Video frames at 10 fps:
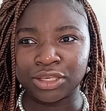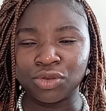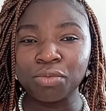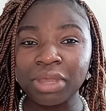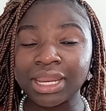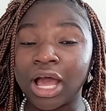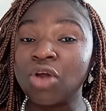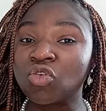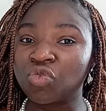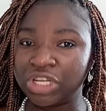no matter
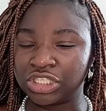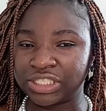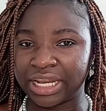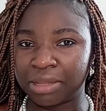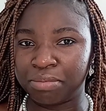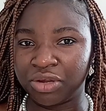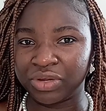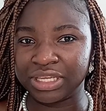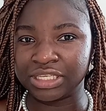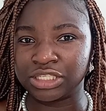how rich Tyler
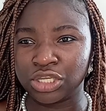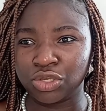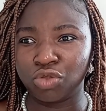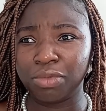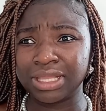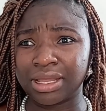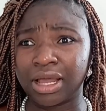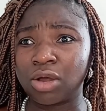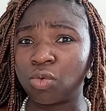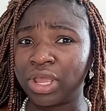Perry is, no matter
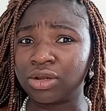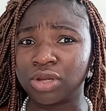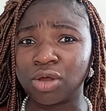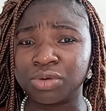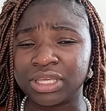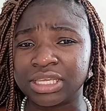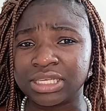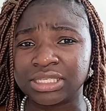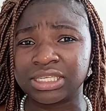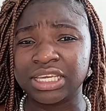how well known
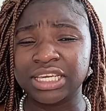he is,